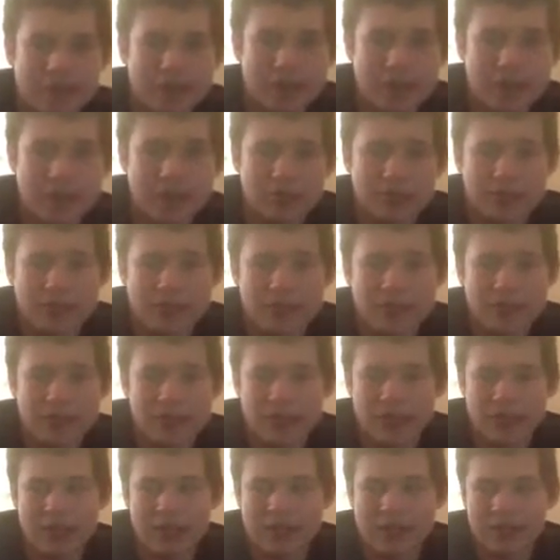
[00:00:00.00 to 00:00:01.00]
is what they
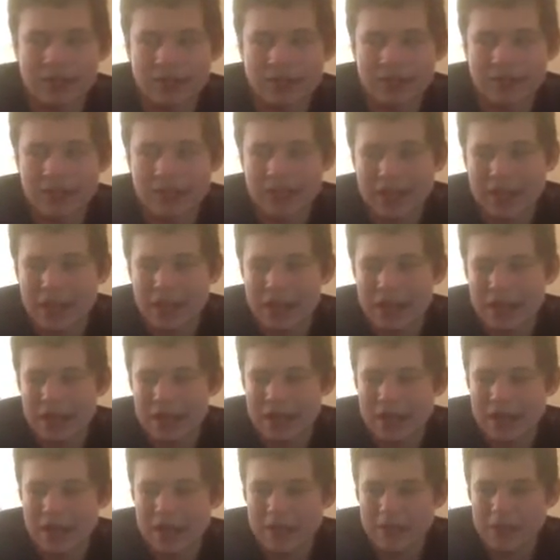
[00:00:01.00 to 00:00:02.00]
did is
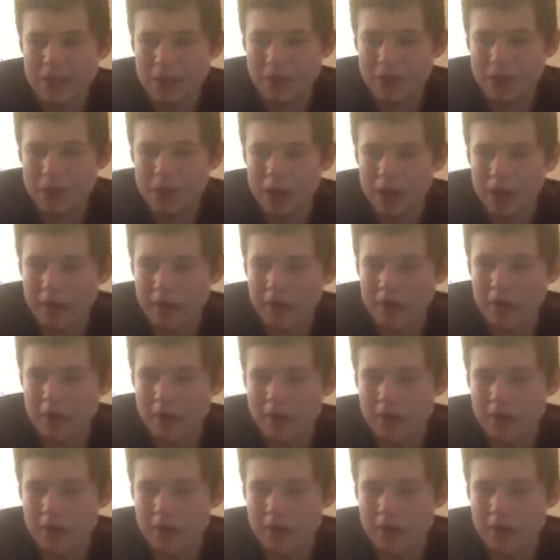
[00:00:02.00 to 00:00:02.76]
they made a lot of new